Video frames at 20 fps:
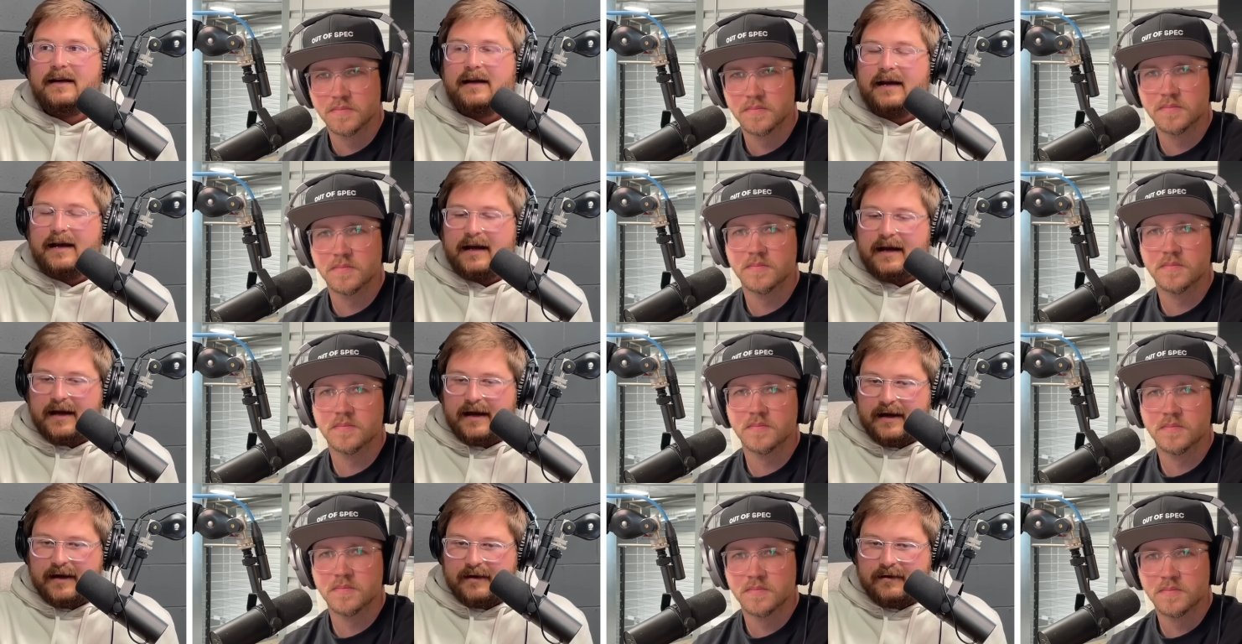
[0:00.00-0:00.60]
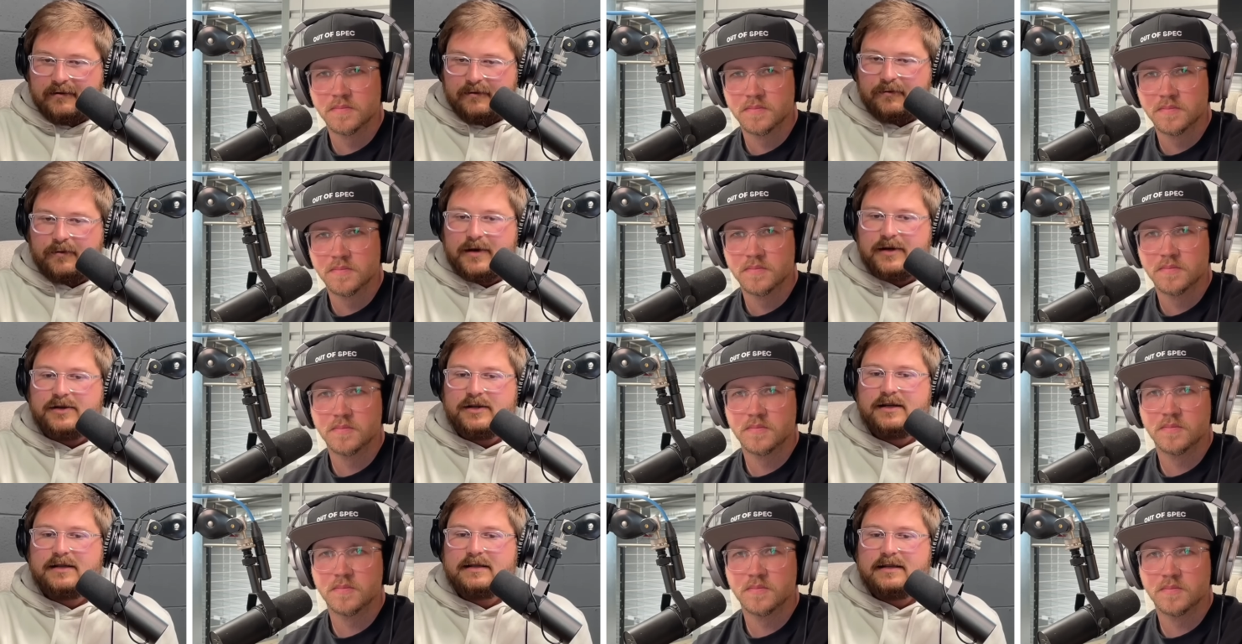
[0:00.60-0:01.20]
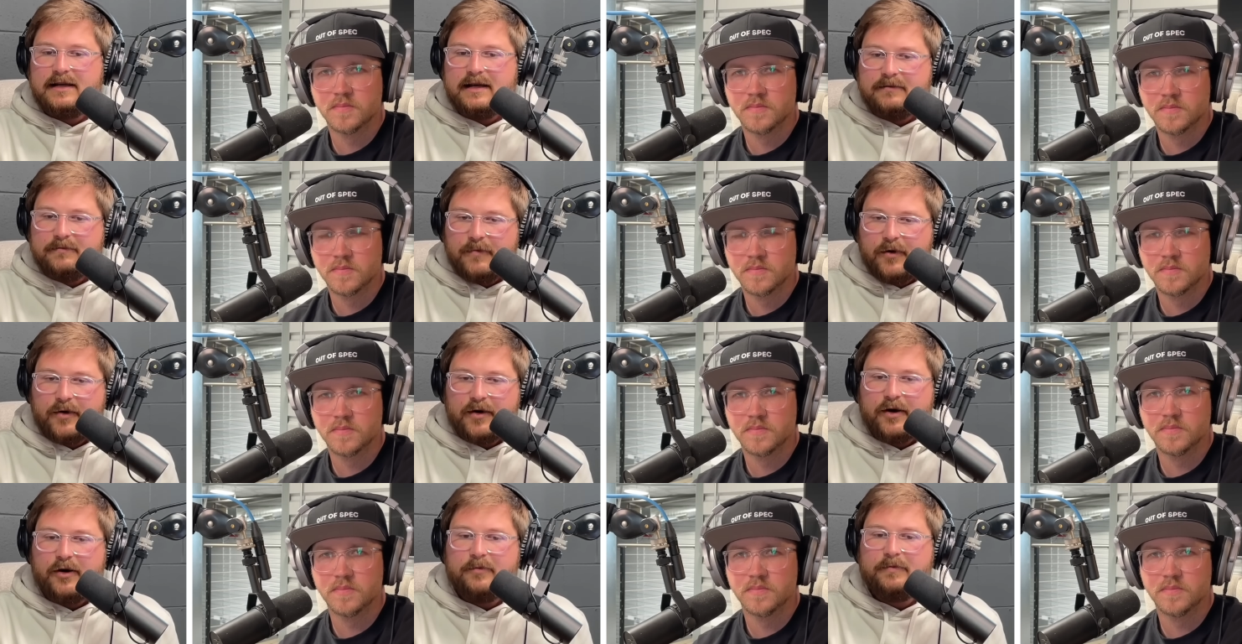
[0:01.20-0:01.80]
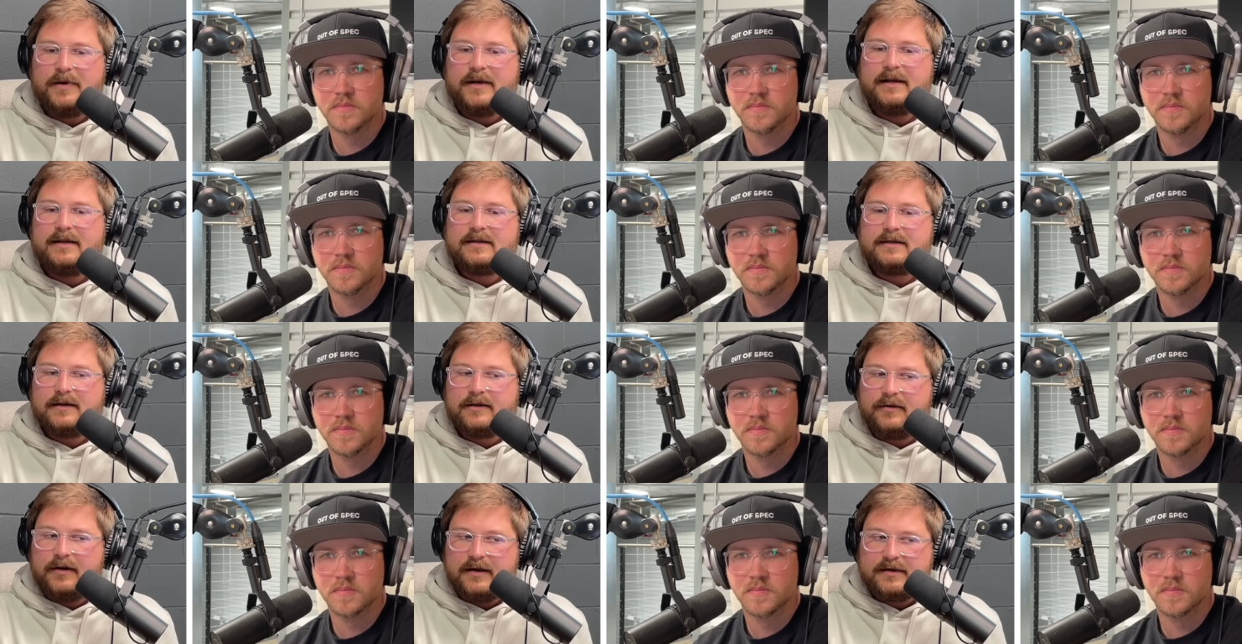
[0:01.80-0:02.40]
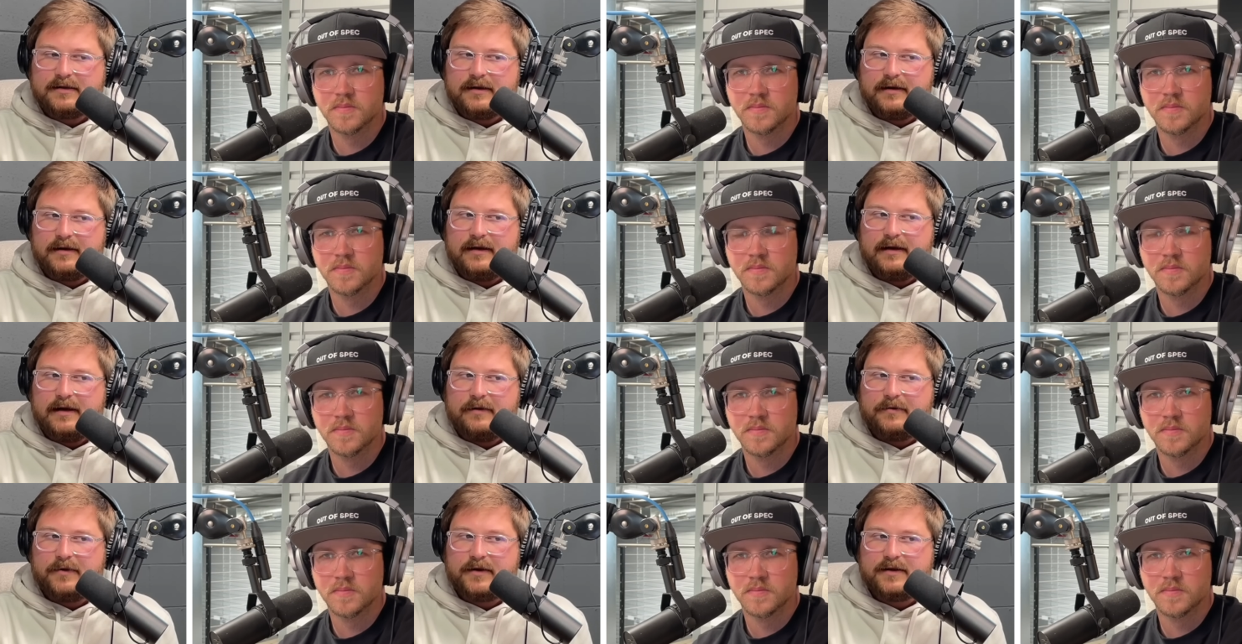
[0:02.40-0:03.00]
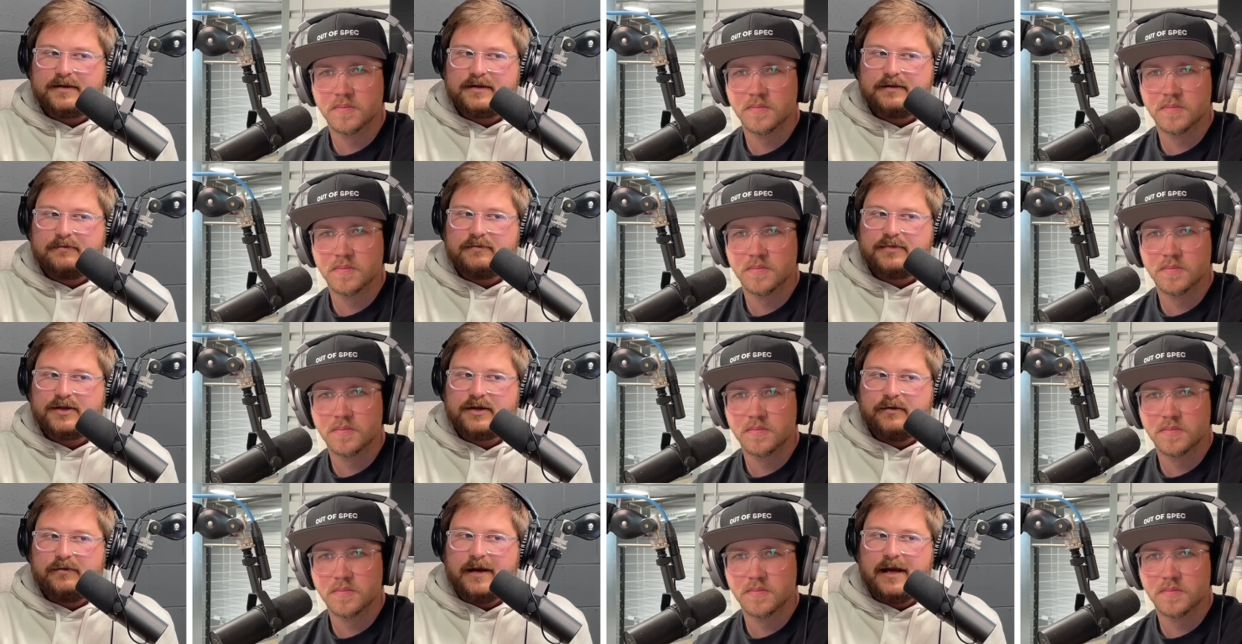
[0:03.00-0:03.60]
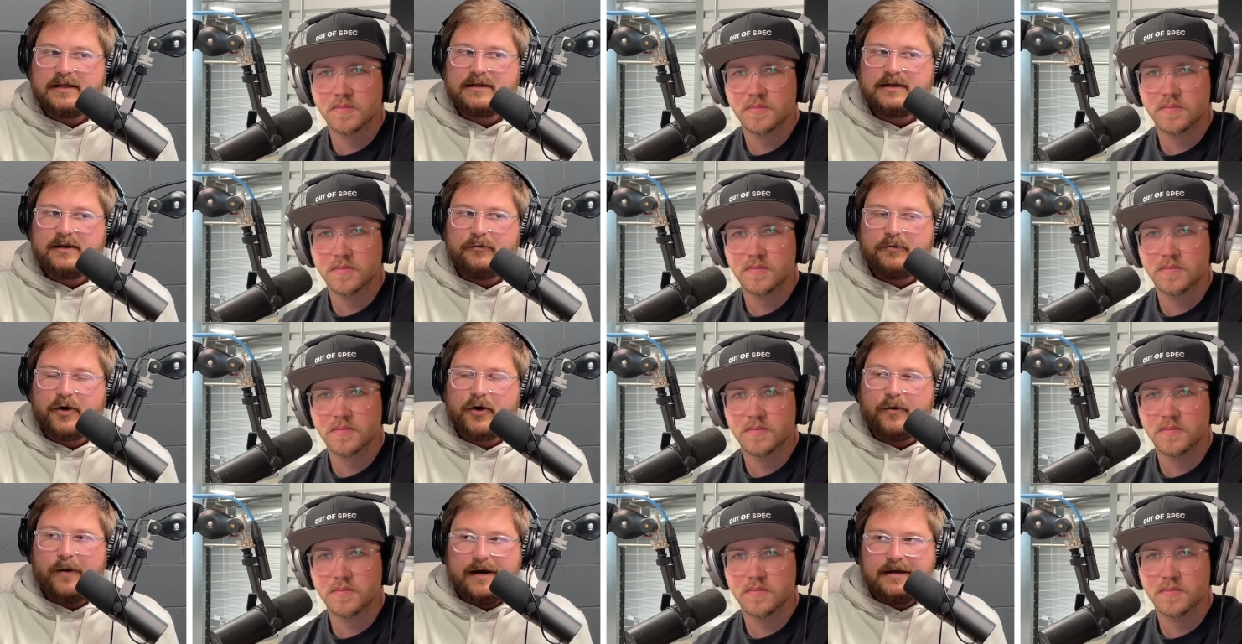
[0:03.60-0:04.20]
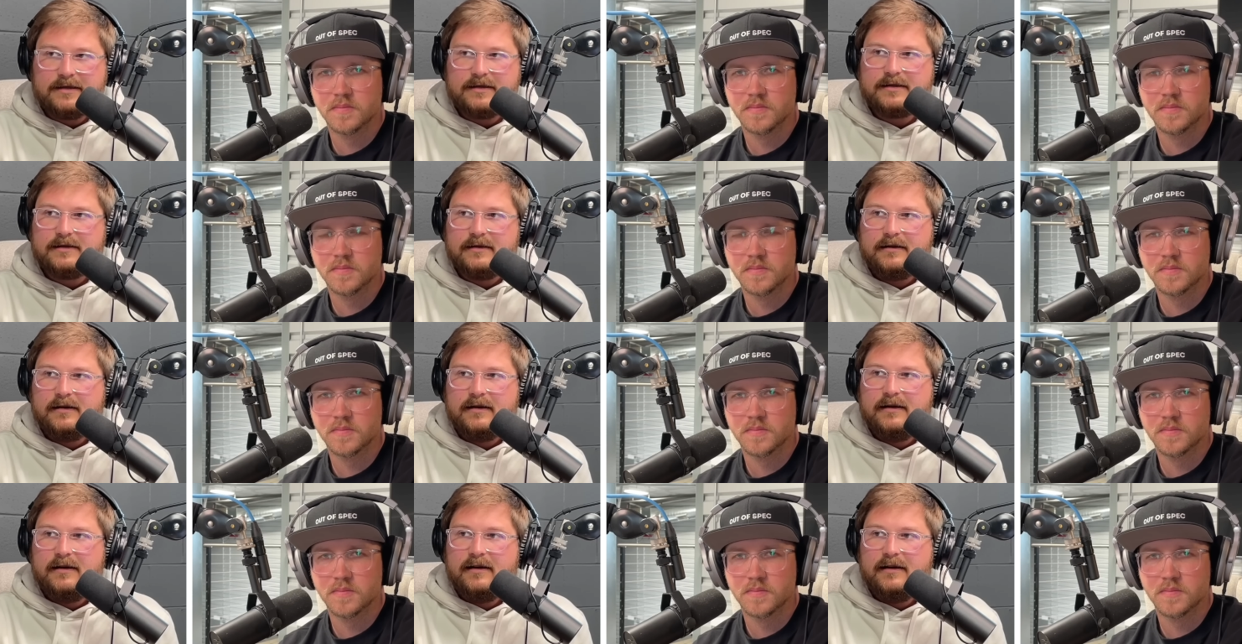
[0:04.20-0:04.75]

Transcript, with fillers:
Speaker 1: and we just need more openness across all the networks. So that's the request.